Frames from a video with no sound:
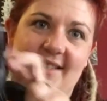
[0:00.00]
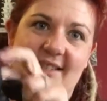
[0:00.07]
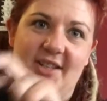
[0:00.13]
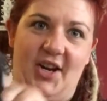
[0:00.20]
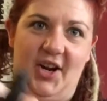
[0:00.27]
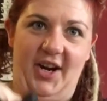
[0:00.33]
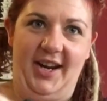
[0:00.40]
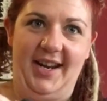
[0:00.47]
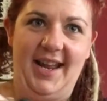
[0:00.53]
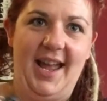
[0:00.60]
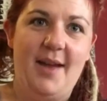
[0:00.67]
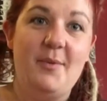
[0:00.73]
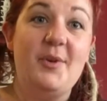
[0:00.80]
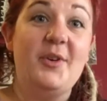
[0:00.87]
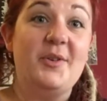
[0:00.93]
sorry,
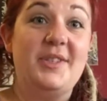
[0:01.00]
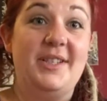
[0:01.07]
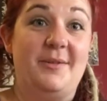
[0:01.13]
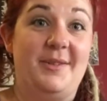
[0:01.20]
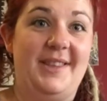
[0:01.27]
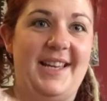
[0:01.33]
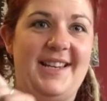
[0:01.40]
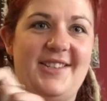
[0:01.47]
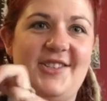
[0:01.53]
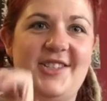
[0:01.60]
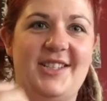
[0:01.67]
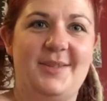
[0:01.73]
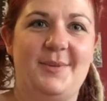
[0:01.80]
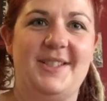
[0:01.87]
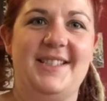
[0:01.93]
I will go deal with that in
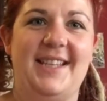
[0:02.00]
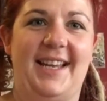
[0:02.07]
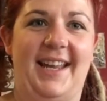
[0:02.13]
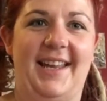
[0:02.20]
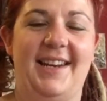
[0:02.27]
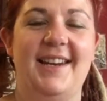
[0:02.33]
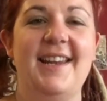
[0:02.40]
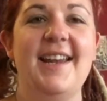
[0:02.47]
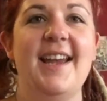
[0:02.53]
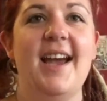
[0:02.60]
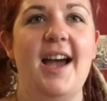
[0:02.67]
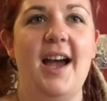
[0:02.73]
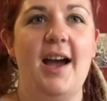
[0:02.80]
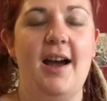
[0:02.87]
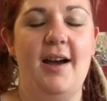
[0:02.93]
just 1 second.
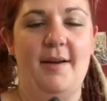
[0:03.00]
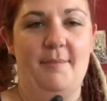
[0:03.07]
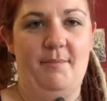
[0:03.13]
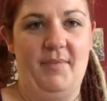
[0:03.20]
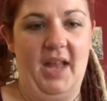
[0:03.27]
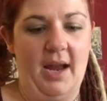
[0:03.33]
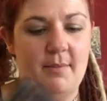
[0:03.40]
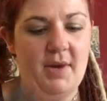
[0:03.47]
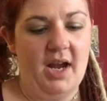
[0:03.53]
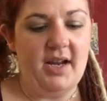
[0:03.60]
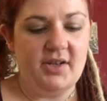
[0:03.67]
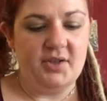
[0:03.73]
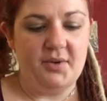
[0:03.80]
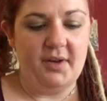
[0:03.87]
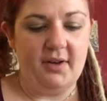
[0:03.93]
I'm
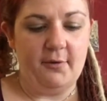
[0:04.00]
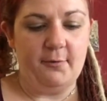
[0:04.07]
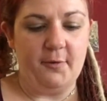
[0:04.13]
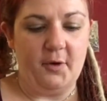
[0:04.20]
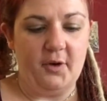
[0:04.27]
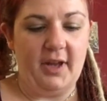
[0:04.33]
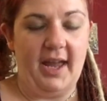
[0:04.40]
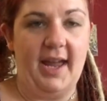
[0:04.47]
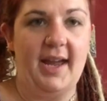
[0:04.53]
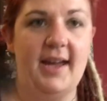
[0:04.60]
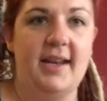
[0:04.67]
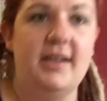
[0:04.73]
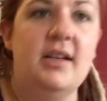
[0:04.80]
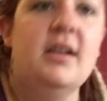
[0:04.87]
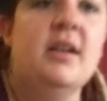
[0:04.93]
not doing a full head.